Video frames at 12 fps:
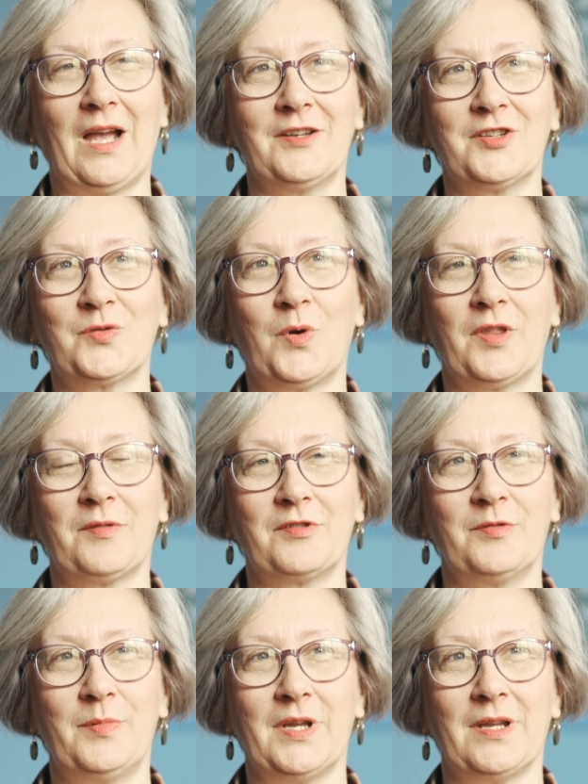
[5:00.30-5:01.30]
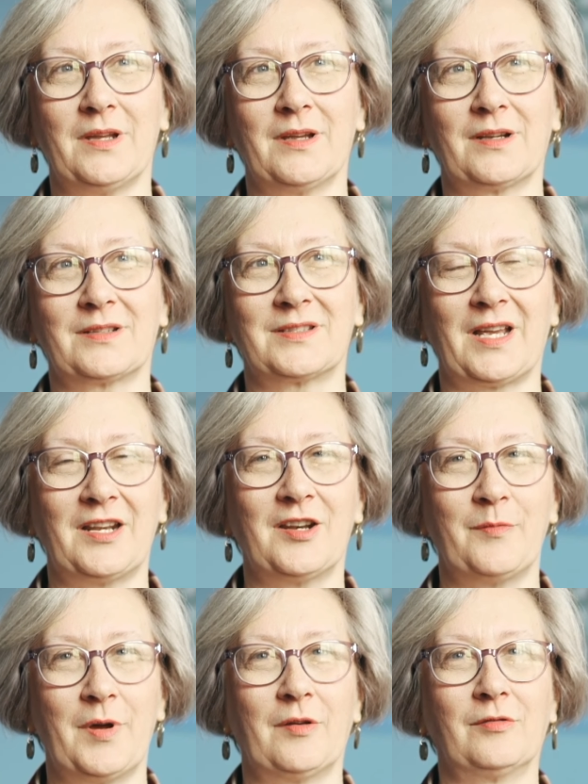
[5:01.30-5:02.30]
I just want them to be
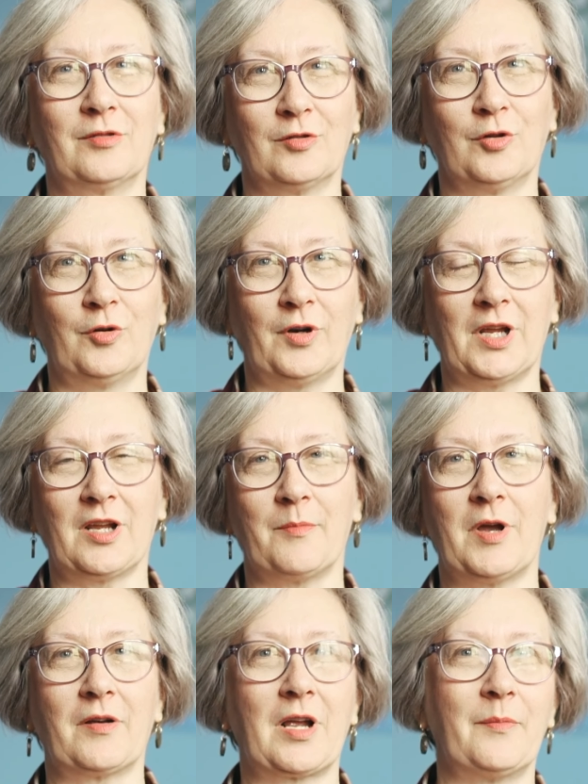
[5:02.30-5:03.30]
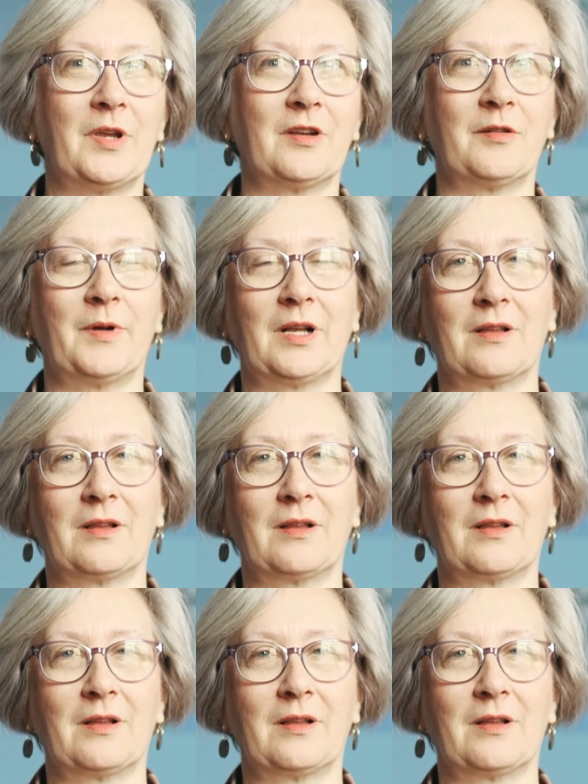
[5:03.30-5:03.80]
excited about learning, about coming into my